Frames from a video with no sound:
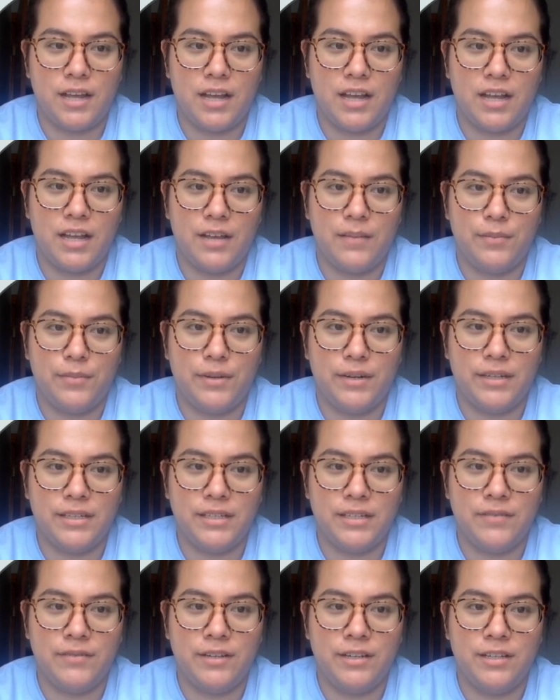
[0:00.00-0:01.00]

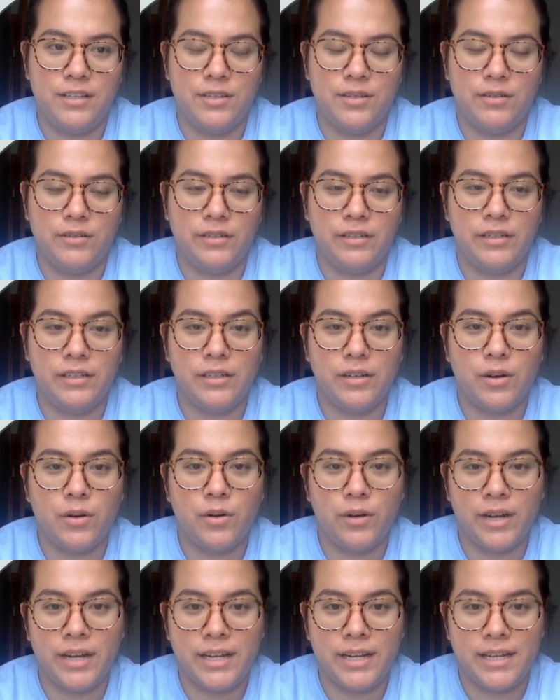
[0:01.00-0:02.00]
hyperactivity disorder
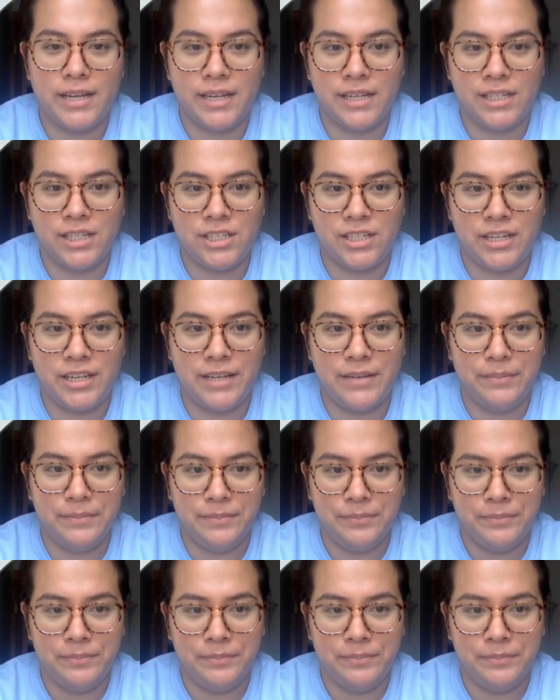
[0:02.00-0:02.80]
or ADHD.